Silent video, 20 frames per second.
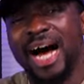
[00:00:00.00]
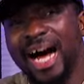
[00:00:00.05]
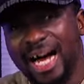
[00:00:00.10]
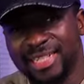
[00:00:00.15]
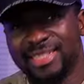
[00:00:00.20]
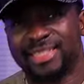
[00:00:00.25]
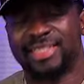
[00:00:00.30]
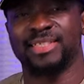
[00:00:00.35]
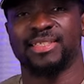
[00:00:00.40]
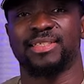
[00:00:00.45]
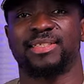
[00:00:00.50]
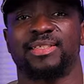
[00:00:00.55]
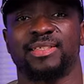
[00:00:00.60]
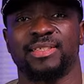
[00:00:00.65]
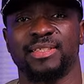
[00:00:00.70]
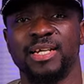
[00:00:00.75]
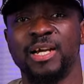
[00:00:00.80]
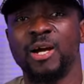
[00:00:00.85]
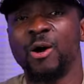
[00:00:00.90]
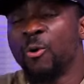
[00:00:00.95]
artist
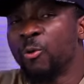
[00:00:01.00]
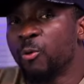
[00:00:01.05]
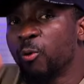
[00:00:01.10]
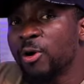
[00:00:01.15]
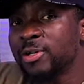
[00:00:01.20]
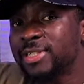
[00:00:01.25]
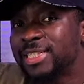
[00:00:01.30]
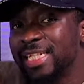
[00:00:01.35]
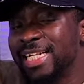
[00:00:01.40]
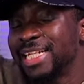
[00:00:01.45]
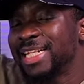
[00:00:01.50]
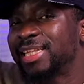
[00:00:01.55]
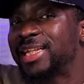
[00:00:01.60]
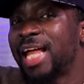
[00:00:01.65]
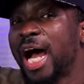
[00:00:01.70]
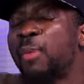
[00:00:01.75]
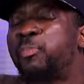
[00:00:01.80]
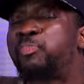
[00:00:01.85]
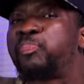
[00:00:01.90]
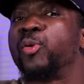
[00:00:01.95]
was in
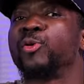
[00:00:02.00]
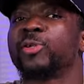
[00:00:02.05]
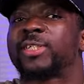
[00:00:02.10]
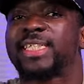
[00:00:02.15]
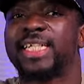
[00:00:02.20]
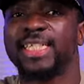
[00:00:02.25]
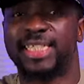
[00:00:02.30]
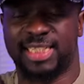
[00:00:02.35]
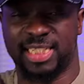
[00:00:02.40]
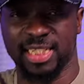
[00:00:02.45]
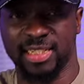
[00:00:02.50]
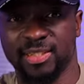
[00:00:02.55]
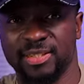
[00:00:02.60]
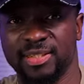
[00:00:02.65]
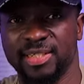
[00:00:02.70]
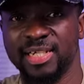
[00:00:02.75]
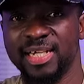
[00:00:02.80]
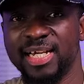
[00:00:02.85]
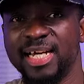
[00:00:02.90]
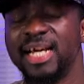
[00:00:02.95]
that
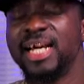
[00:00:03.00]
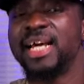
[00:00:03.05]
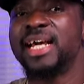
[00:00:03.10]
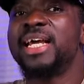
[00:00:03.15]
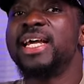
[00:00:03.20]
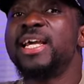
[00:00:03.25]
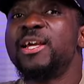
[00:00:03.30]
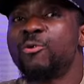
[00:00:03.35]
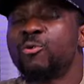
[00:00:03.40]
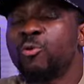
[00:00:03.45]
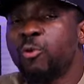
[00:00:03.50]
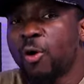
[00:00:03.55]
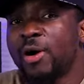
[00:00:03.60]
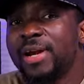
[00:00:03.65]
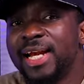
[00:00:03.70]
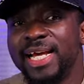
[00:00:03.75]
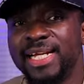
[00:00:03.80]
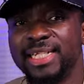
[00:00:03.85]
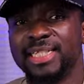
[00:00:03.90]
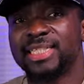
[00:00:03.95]
position, he
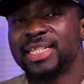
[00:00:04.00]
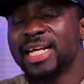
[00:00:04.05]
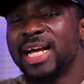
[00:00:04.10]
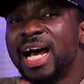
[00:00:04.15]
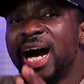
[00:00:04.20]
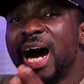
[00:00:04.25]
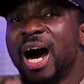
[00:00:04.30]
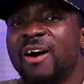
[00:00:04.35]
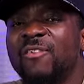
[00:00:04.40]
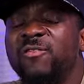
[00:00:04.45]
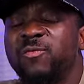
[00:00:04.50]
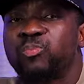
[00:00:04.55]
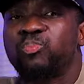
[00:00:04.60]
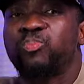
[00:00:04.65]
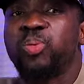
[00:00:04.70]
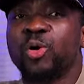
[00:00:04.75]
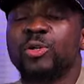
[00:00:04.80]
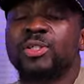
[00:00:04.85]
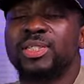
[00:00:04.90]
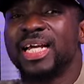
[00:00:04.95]
wouldn't have
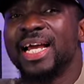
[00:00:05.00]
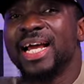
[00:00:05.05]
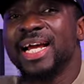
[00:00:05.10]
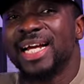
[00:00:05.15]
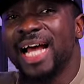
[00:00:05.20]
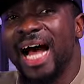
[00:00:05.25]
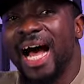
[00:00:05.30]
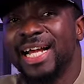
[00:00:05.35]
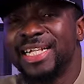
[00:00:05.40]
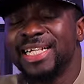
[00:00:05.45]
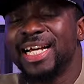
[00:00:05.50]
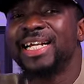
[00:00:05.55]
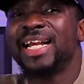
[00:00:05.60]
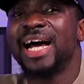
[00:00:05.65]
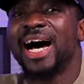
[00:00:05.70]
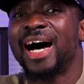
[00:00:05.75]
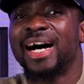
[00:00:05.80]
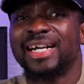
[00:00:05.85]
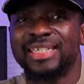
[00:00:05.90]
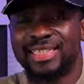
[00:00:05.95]
put a Ghanaian
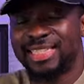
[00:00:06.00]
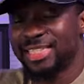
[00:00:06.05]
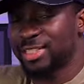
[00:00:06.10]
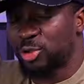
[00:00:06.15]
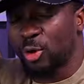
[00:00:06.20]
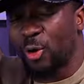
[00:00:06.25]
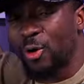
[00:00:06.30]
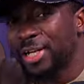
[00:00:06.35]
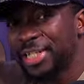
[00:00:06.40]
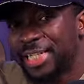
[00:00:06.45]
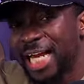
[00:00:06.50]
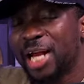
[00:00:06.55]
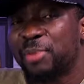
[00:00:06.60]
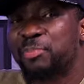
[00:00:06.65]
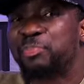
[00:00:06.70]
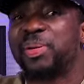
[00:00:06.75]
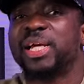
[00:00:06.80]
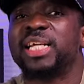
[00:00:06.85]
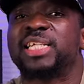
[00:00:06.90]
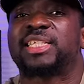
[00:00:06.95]
artist on
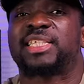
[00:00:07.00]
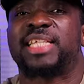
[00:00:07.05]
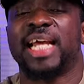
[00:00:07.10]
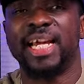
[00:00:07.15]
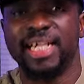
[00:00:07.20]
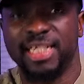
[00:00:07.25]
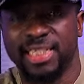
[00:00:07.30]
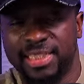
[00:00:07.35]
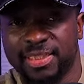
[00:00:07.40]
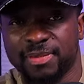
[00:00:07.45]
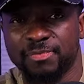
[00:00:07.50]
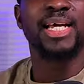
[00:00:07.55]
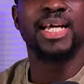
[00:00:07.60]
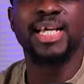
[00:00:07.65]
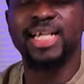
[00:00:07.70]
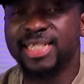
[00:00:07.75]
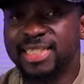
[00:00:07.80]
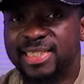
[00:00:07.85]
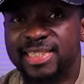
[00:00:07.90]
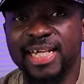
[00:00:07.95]
that big stage.
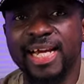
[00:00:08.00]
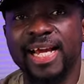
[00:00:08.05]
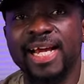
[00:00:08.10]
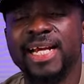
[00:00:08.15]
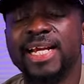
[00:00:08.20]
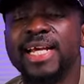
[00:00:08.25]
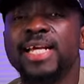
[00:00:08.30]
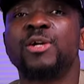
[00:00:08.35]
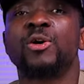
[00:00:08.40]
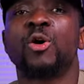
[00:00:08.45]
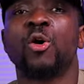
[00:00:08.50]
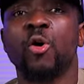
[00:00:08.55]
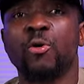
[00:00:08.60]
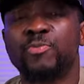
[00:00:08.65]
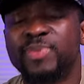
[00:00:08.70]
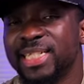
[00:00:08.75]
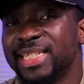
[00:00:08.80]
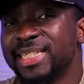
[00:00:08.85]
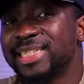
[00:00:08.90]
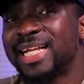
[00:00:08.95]
He is saying he
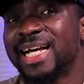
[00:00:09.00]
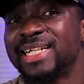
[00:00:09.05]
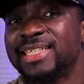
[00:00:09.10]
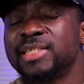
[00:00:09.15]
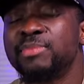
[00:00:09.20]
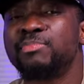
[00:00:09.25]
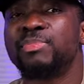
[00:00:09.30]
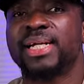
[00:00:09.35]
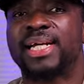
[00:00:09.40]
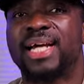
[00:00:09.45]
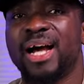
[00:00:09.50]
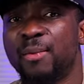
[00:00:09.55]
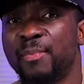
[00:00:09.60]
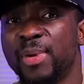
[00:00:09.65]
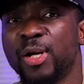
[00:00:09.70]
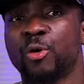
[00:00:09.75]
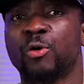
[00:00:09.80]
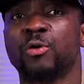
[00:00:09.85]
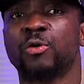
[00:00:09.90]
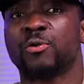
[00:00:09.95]
hopes it doesn't become
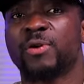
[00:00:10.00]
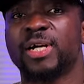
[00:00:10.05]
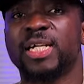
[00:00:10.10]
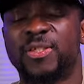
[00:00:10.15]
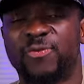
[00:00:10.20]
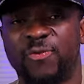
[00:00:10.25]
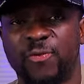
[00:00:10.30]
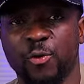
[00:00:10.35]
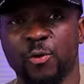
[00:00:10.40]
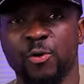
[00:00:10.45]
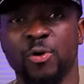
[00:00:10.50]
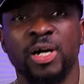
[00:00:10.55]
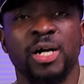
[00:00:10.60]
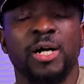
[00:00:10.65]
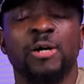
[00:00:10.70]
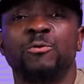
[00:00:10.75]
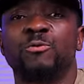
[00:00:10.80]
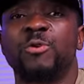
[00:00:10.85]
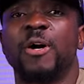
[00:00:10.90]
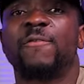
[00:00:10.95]
an ungrateful
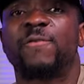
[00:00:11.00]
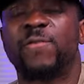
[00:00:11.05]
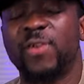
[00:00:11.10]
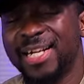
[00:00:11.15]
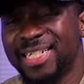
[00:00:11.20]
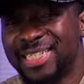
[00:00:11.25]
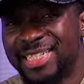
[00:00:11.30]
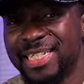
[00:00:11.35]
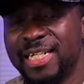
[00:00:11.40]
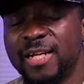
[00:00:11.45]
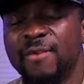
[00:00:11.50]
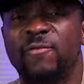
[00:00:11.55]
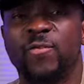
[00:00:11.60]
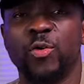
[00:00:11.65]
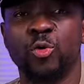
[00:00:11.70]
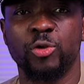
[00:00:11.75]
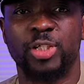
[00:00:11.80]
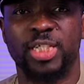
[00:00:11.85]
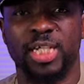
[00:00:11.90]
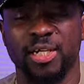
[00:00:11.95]
reference in the
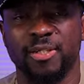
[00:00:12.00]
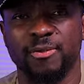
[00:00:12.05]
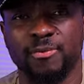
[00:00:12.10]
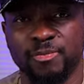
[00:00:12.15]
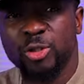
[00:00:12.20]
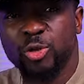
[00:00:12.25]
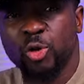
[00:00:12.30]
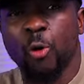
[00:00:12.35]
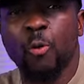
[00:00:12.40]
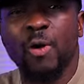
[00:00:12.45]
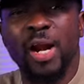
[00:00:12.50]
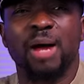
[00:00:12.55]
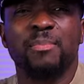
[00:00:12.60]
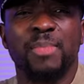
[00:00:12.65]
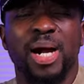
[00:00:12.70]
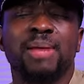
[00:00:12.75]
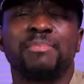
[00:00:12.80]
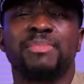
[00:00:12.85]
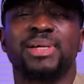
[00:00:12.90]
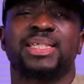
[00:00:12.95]
future. So what am
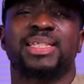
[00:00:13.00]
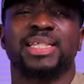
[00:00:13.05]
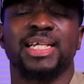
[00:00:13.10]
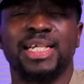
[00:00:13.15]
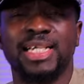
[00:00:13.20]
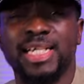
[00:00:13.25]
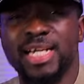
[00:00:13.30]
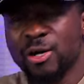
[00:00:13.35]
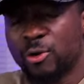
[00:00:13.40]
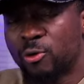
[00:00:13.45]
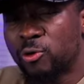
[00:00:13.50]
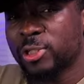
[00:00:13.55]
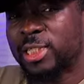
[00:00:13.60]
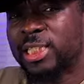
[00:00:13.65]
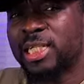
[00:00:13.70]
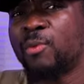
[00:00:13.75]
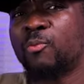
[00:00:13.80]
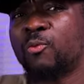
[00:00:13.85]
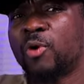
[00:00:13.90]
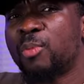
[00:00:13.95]
I missing here? Could
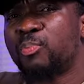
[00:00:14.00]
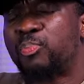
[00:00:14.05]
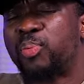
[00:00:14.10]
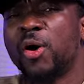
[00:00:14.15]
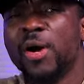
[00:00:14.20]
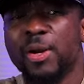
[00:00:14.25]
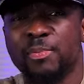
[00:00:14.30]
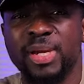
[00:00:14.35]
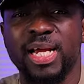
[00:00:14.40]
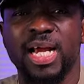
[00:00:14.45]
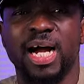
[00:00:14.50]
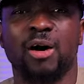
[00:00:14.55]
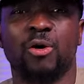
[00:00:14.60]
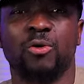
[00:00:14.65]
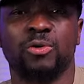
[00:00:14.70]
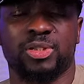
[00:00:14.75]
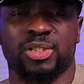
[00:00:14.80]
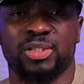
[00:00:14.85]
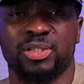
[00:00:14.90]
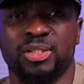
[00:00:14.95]
someone point me
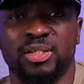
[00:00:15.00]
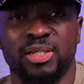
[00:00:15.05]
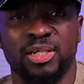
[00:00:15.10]
out